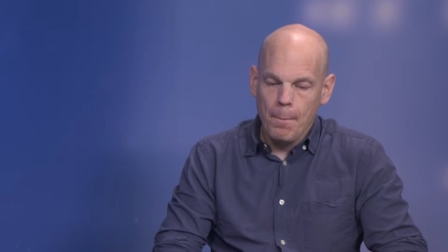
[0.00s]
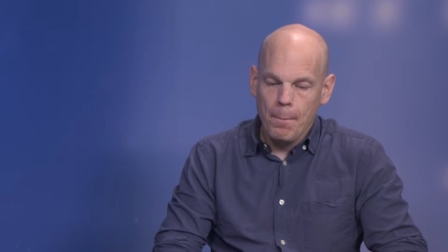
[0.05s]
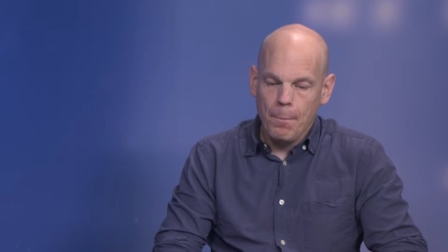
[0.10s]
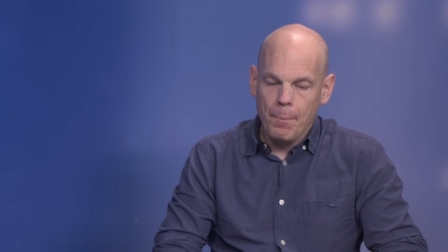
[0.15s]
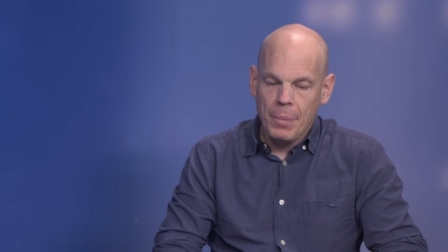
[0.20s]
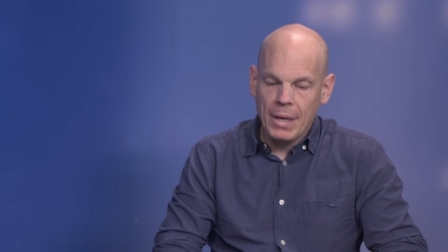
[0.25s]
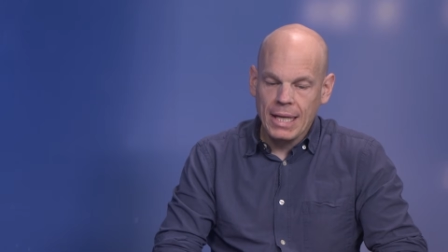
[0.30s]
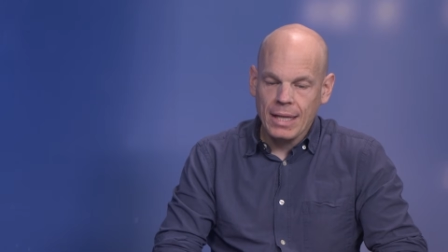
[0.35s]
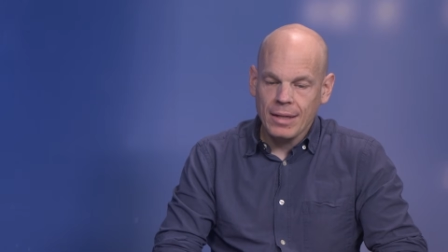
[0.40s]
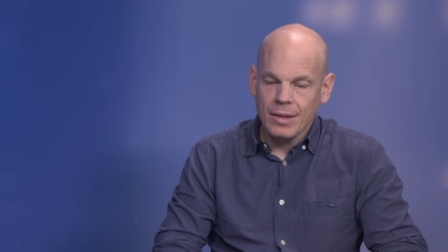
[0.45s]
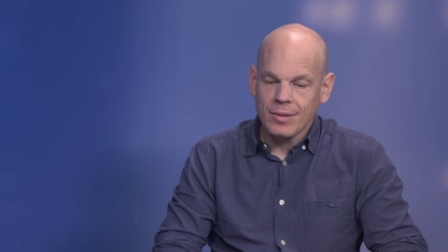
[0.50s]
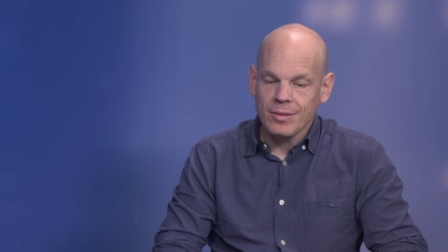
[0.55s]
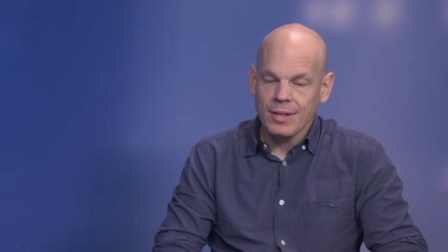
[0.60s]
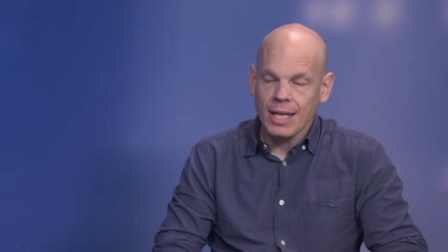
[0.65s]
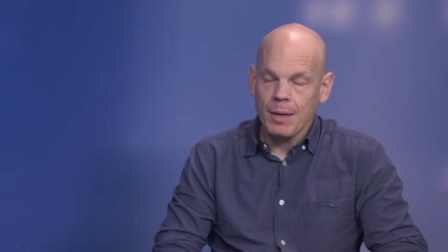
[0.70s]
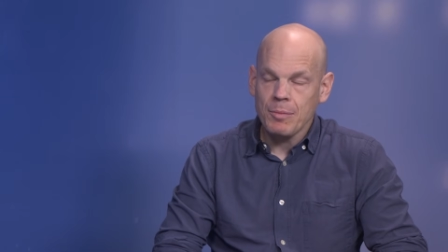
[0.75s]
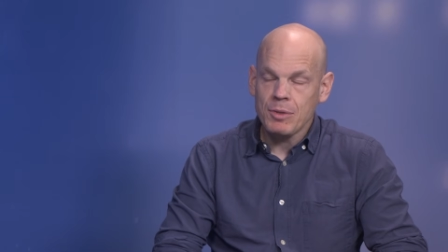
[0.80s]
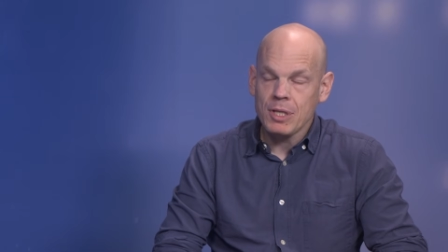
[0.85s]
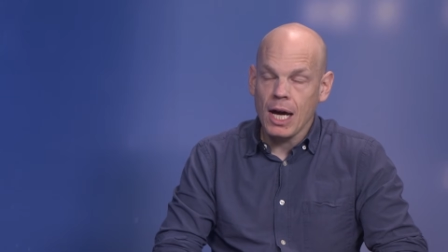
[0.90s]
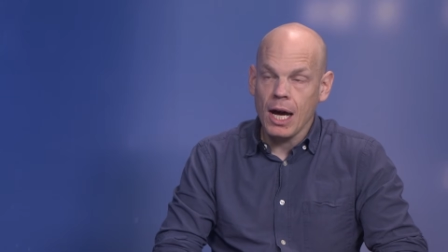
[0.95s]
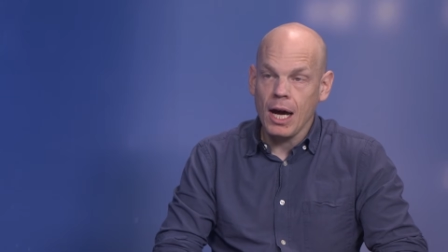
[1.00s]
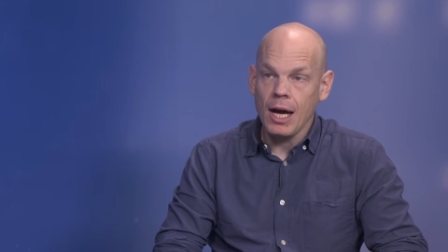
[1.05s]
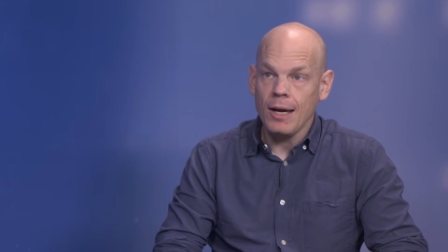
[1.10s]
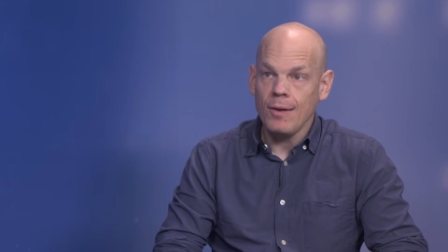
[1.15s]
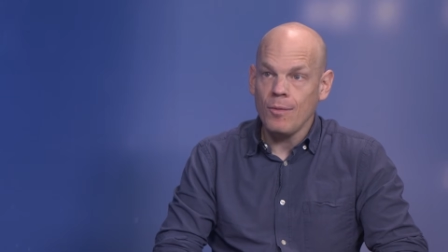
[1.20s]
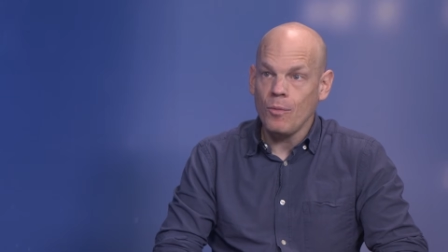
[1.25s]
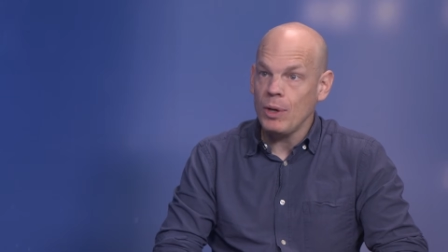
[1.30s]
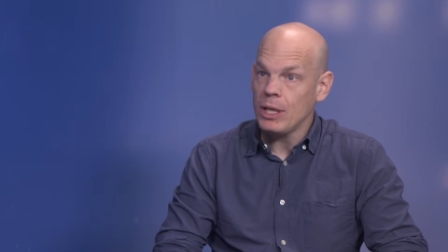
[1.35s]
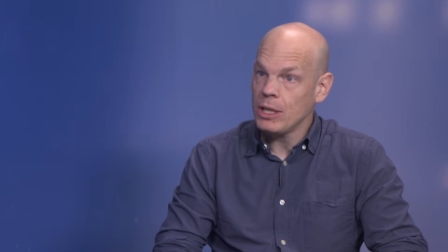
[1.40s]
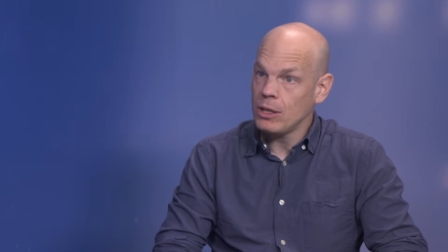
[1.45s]
But at the same
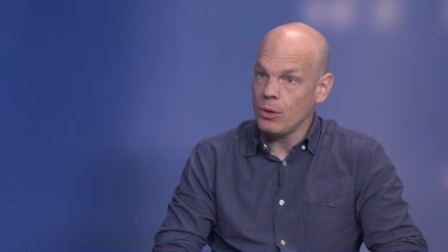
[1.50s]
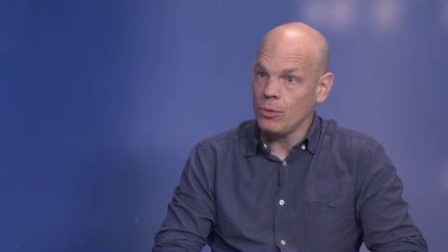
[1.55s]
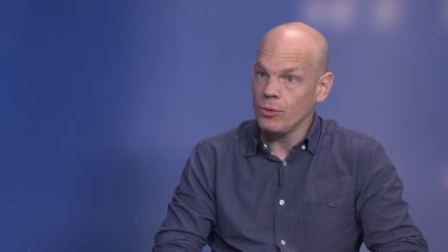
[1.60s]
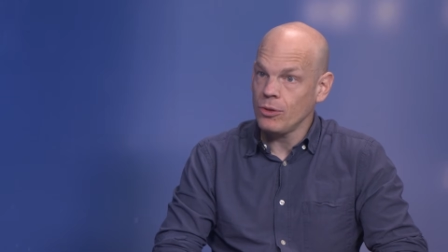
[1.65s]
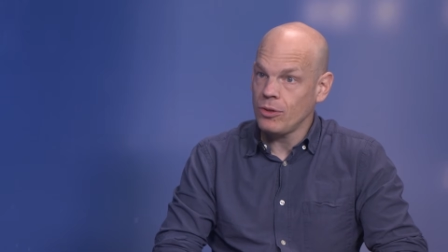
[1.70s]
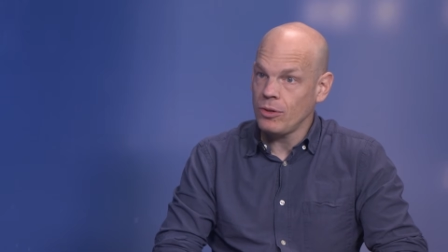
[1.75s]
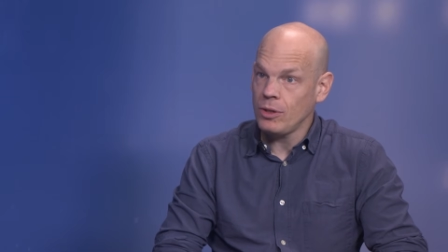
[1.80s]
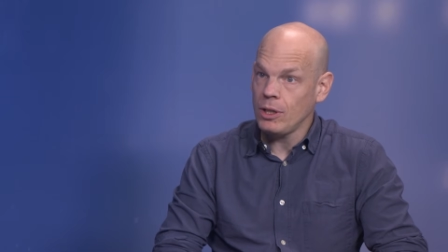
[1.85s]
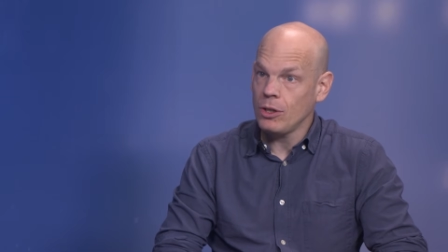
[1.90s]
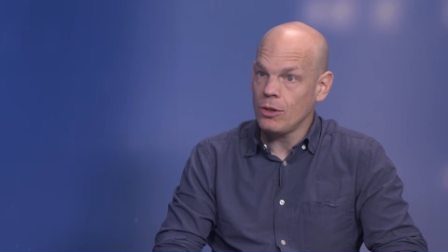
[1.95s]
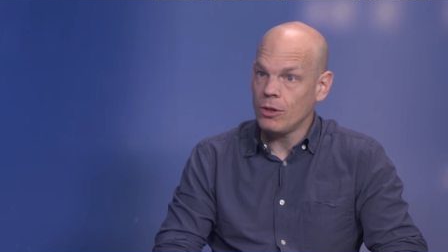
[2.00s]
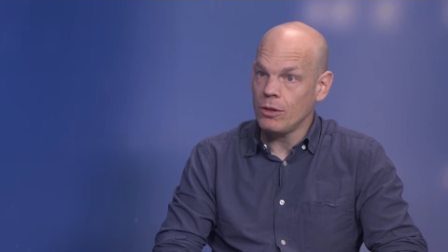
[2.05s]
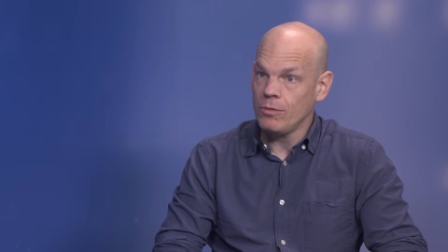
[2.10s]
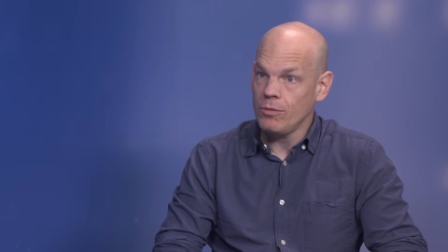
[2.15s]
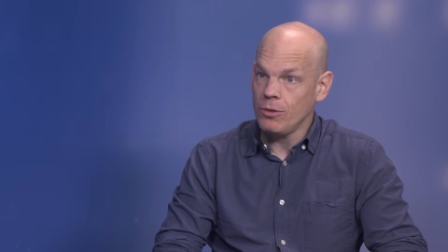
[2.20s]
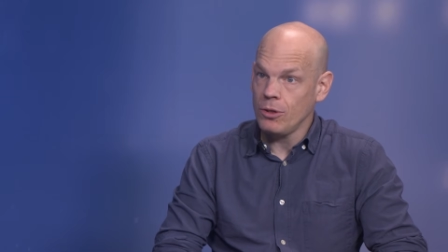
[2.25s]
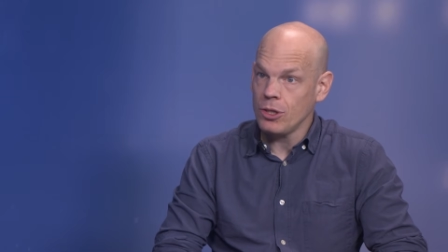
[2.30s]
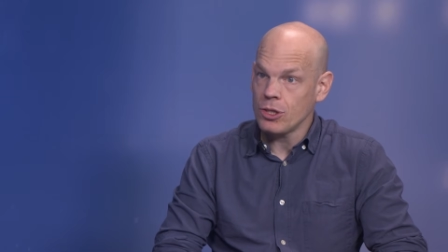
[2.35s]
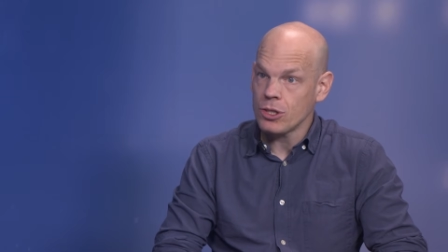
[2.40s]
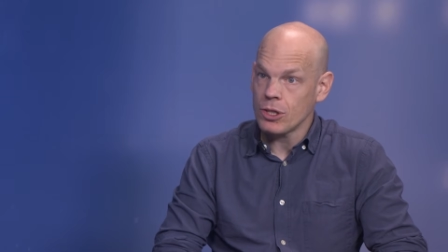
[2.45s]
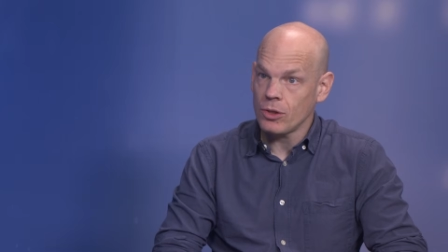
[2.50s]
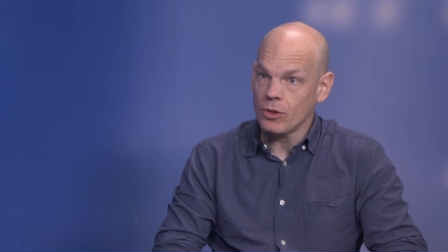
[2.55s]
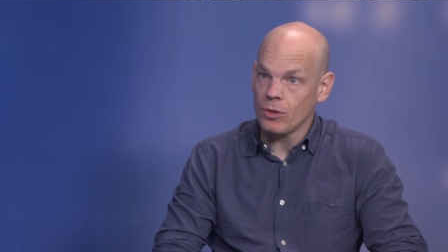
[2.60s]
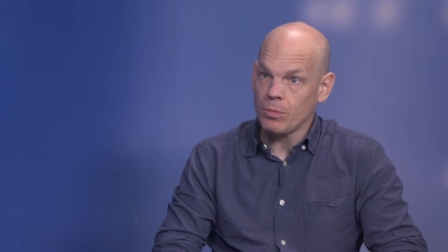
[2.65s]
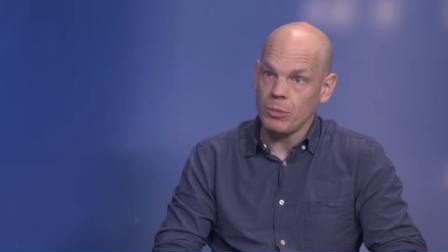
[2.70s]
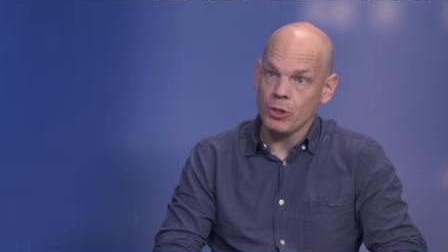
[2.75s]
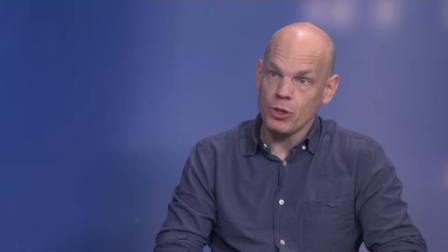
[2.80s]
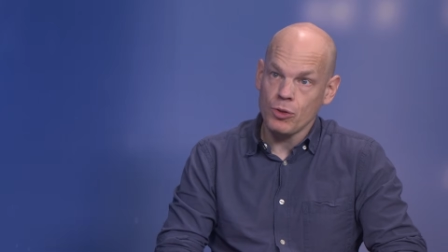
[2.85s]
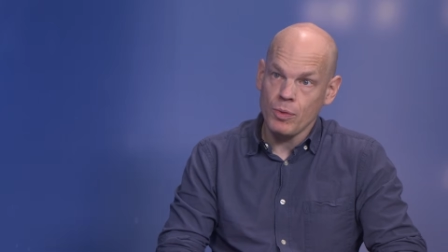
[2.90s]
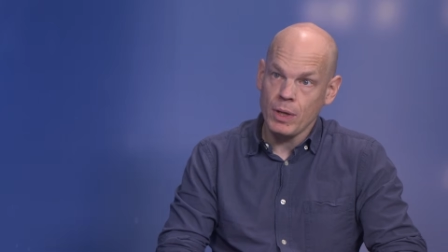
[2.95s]
time, we don't see convergence
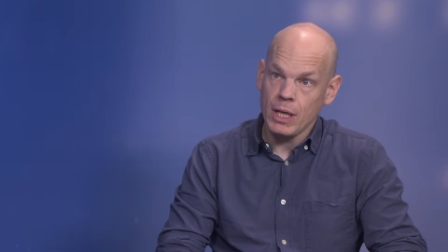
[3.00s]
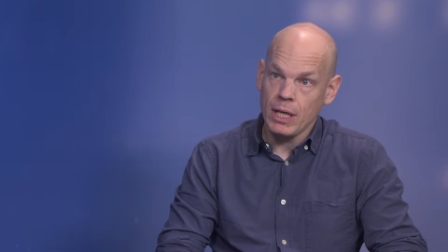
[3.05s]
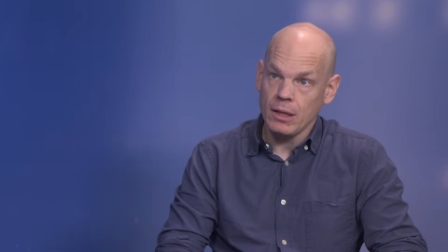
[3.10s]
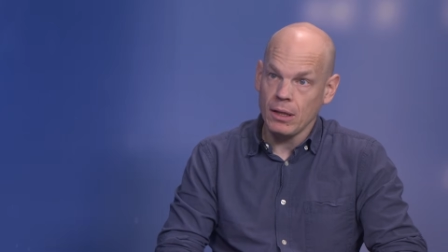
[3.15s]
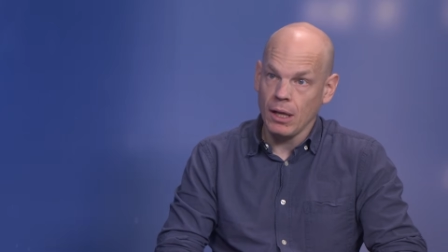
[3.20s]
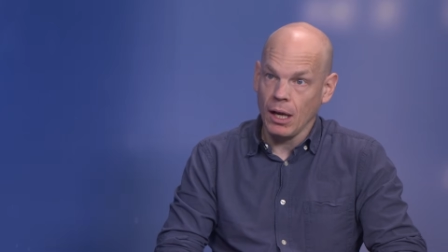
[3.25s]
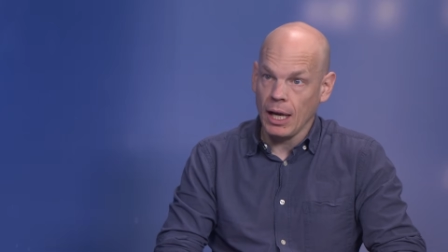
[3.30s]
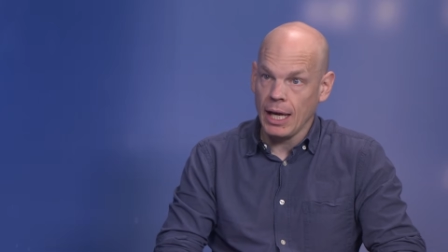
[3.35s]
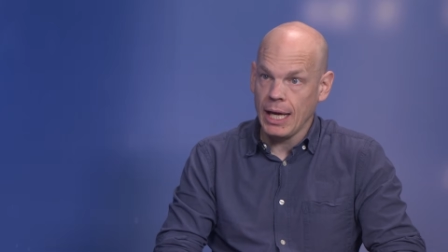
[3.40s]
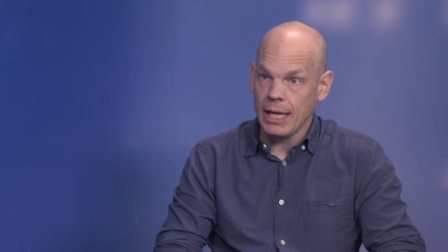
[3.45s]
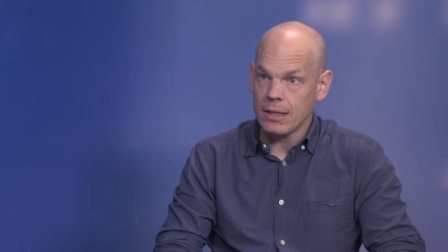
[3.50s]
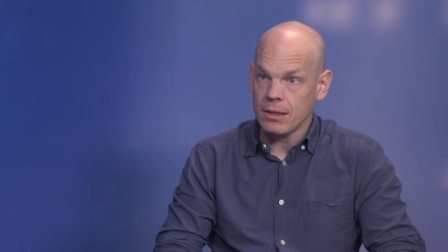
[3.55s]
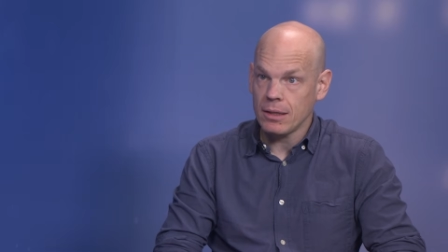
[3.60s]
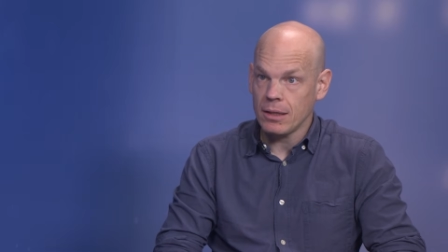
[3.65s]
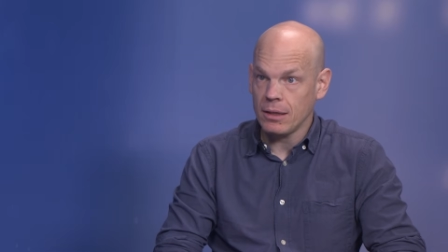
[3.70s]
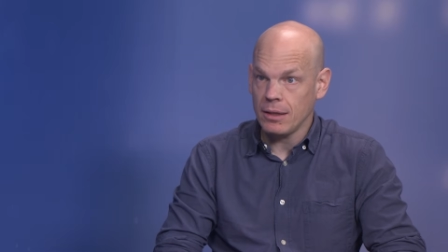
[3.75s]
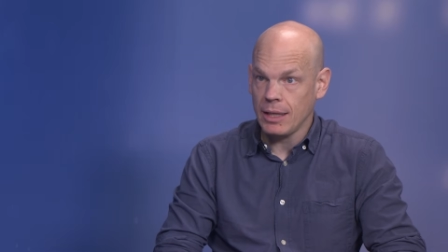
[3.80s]
between the late